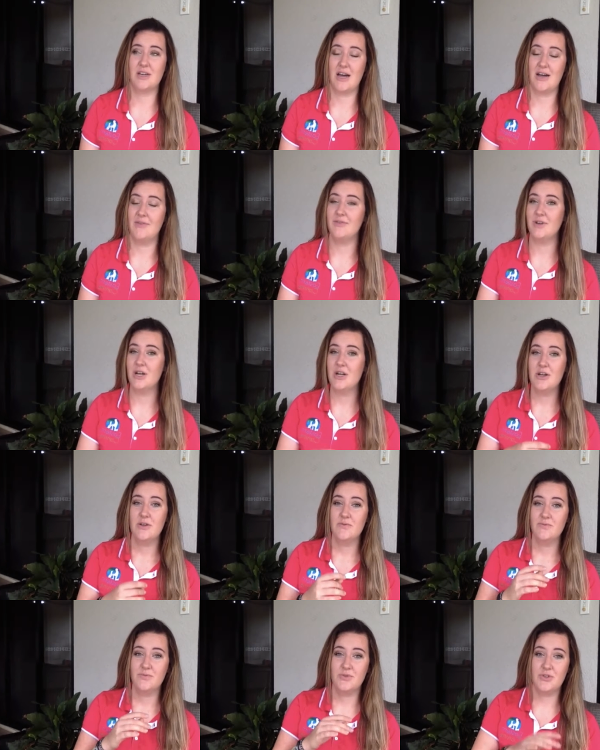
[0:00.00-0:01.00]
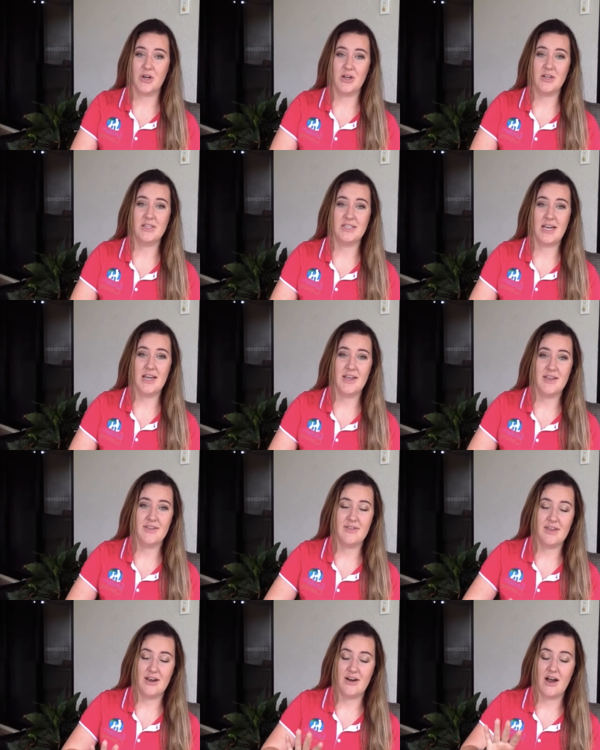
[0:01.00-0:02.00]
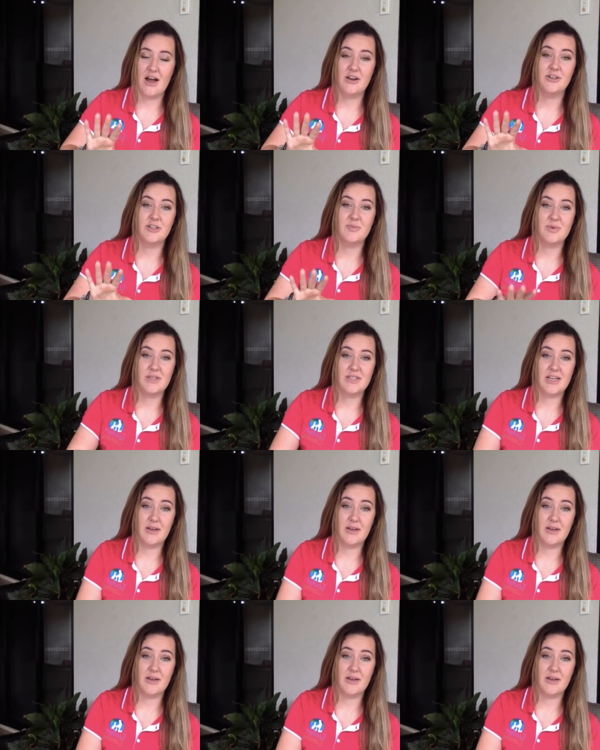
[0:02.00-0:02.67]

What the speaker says: I don't say they're 100%